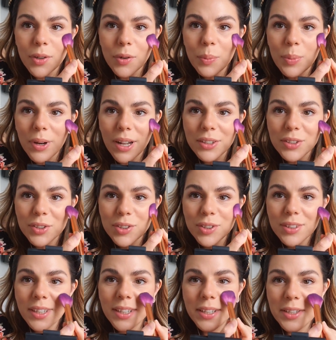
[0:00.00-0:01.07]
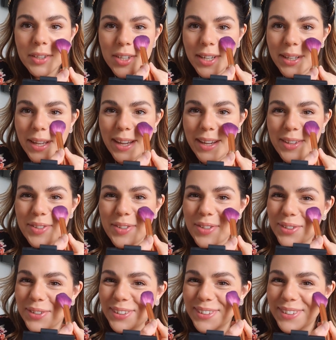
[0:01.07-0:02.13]
brush. Jade
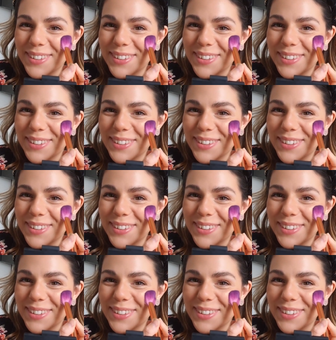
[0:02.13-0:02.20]
Angel.